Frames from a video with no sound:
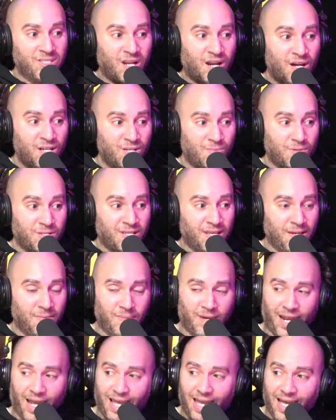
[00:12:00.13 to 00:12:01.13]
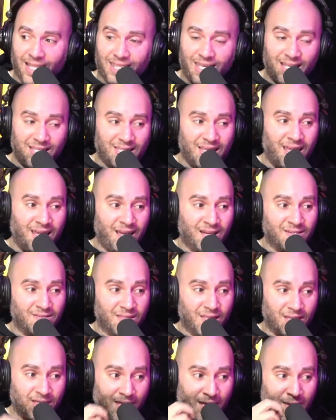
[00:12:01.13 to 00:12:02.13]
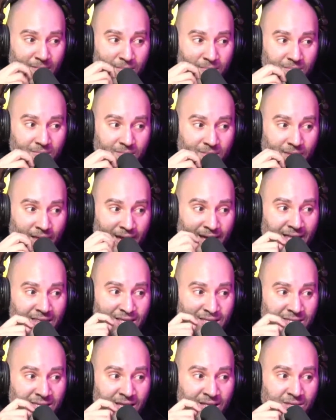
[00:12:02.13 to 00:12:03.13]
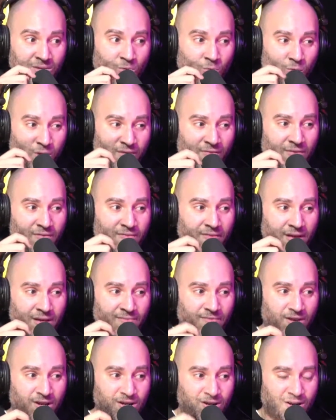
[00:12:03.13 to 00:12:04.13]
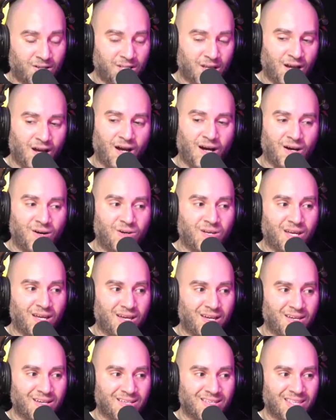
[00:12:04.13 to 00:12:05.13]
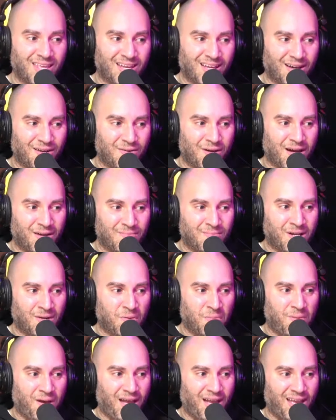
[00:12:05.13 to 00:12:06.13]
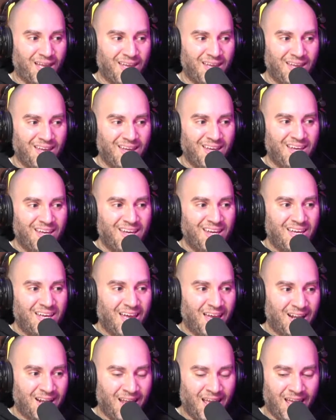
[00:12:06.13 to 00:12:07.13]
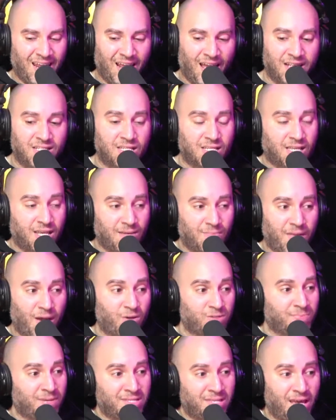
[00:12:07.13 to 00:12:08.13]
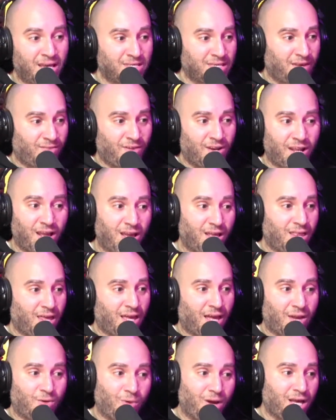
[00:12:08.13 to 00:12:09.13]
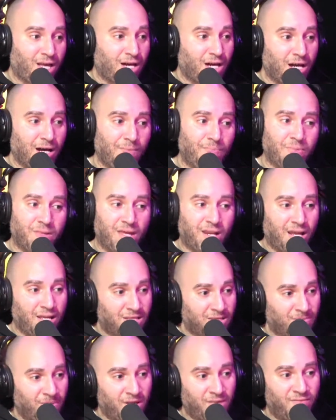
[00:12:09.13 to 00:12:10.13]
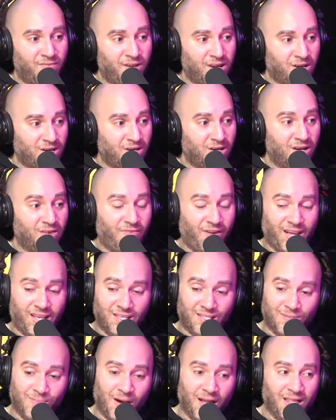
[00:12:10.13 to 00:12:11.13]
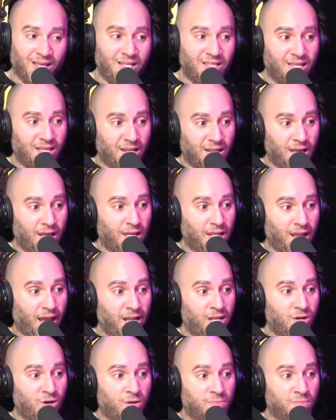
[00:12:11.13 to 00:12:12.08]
100%, but I got that tang of like that. I got the whiff of like vinegar. I was like, oh, okay. Like I'm coming back. And then I just that was my test every day. Like I'd wake up and I'd smell the vinegar. If I could smell it, then I know I'm